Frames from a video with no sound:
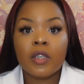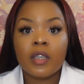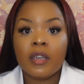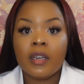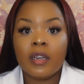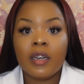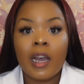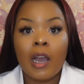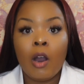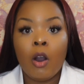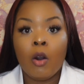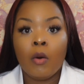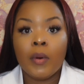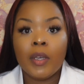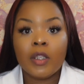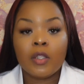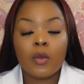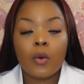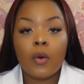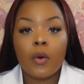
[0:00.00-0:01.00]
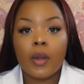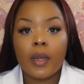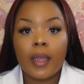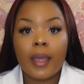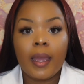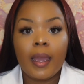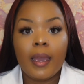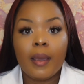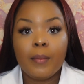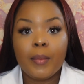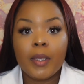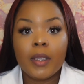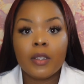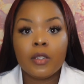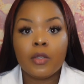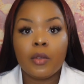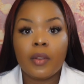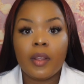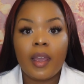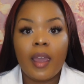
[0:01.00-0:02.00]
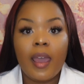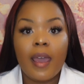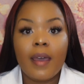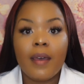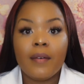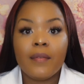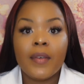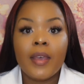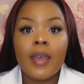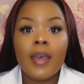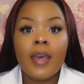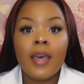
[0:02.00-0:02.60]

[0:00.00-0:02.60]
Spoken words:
and they're not always on campus, so they have